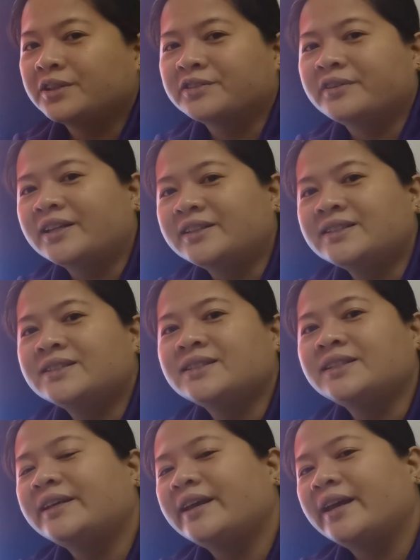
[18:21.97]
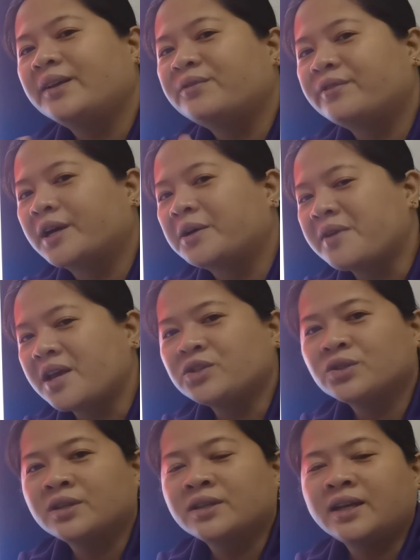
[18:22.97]
heredity and
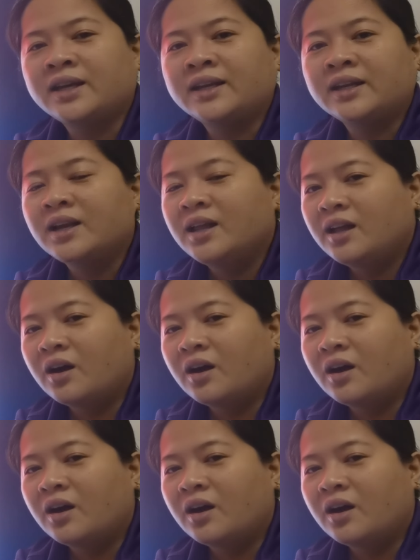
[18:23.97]
variation in